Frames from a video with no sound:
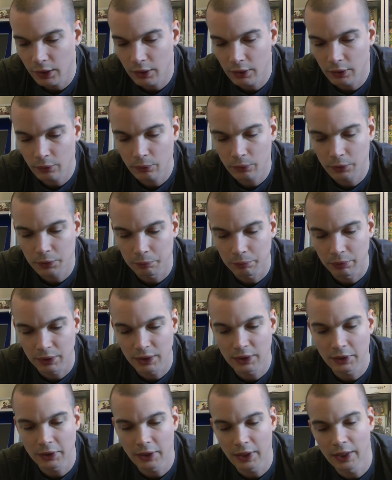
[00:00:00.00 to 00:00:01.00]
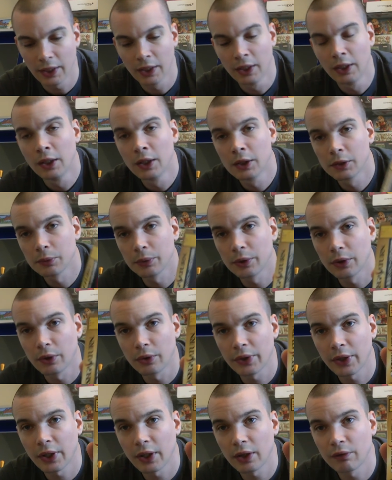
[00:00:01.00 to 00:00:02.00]
All complete there. So we've
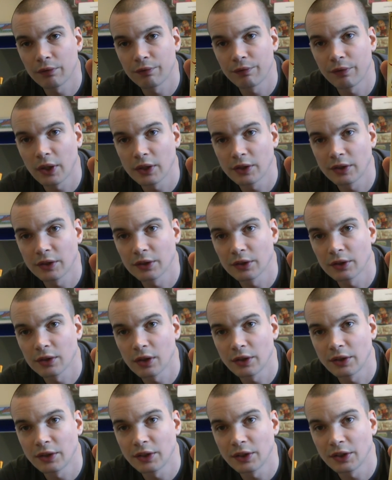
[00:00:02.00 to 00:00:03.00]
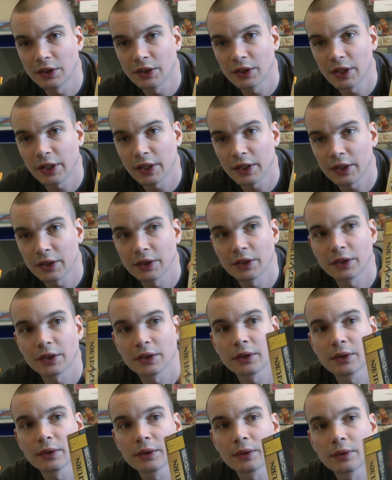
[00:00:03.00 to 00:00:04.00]
got King of Fighters 96.
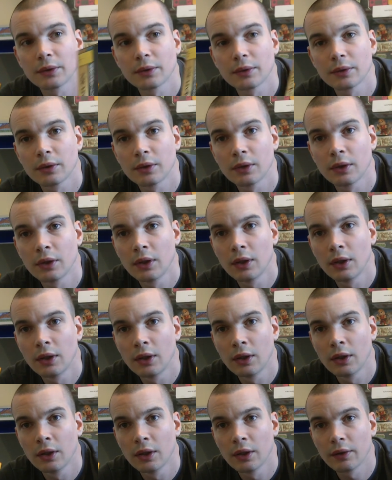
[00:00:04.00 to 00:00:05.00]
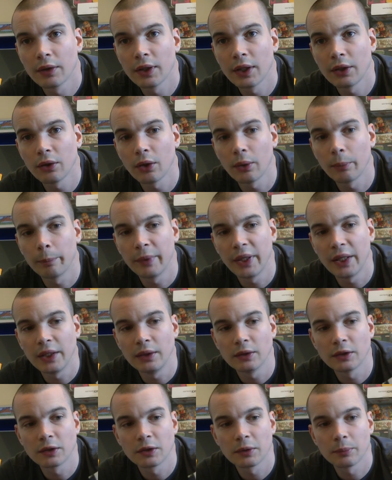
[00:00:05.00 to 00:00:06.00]
They're not
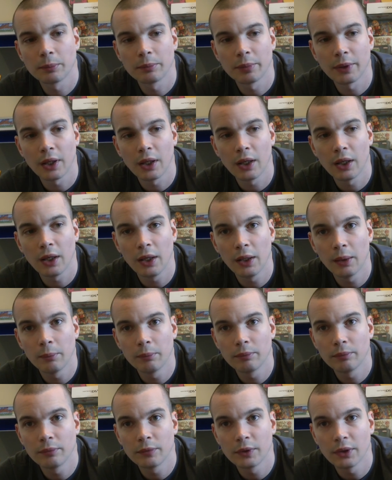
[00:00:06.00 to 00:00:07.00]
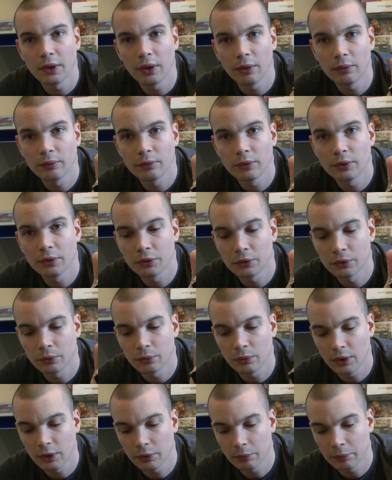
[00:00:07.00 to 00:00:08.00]
mint, but usual
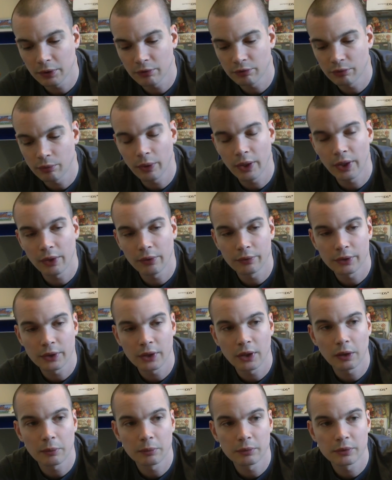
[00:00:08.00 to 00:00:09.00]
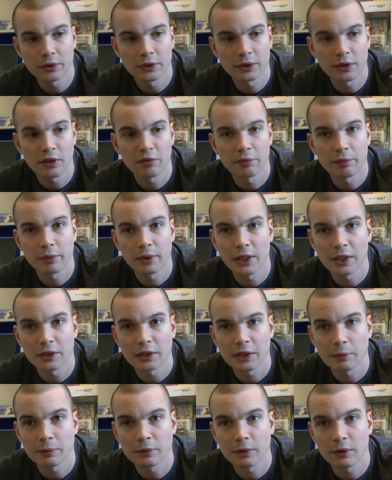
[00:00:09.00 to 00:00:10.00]
little bit of wear on the carbon and stuff, but that's
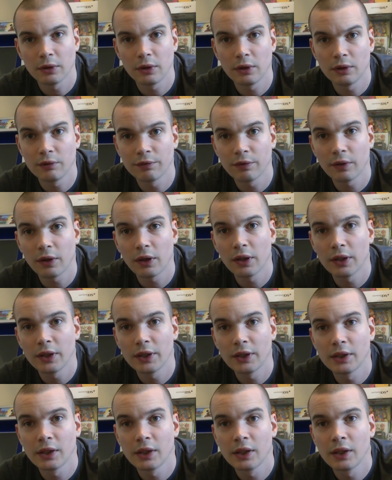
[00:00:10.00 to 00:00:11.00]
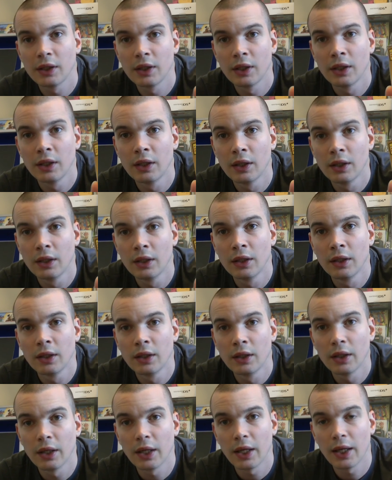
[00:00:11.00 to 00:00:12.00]
absolutely fine.
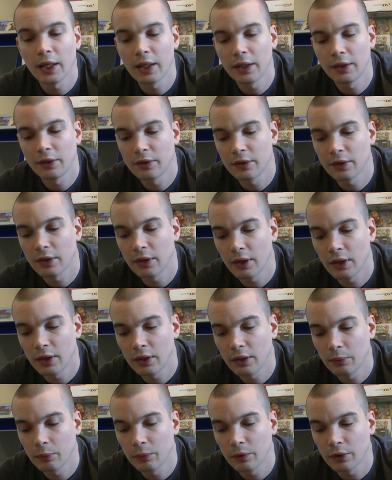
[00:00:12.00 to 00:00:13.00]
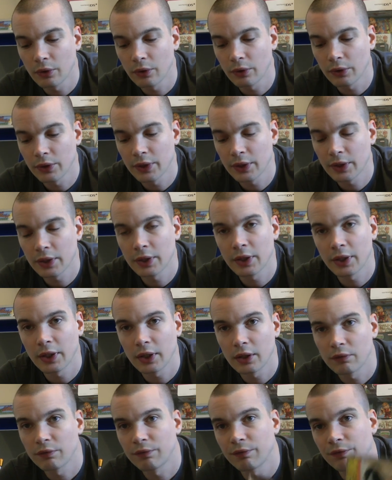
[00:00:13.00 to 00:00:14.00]
And then we got
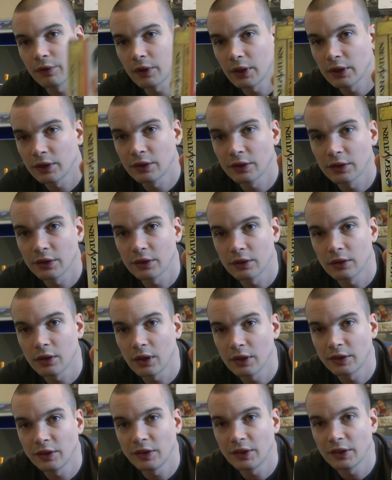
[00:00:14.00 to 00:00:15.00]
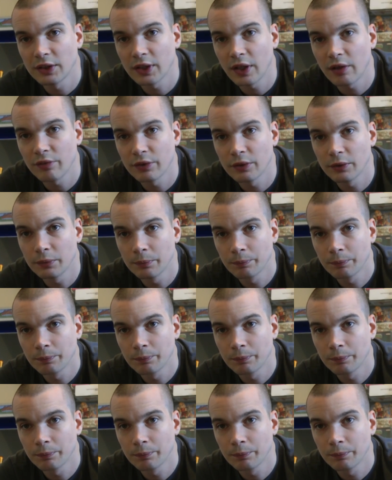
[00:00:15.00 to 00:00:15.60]
King of Fighters 97.